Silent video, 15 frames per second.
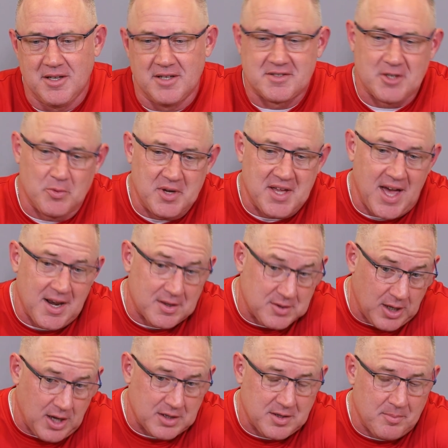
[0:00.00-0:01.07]
And so we kind of
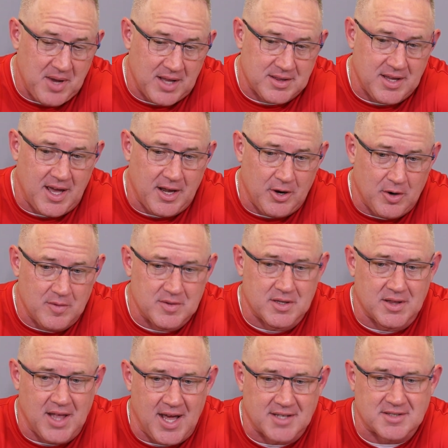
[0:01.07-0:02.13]
talked about that over
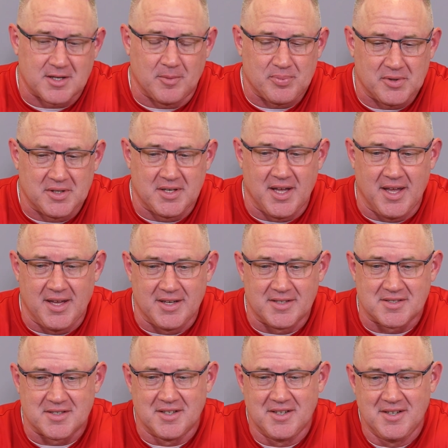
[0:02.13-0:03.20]
the last couple of
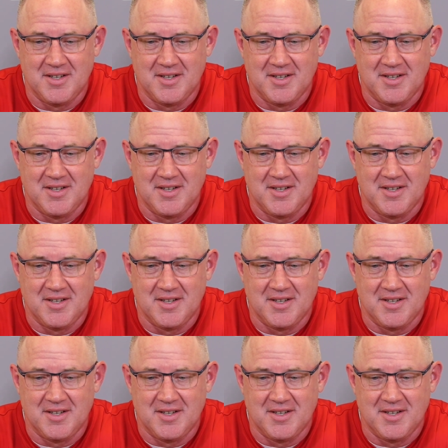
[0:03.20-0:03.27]
days.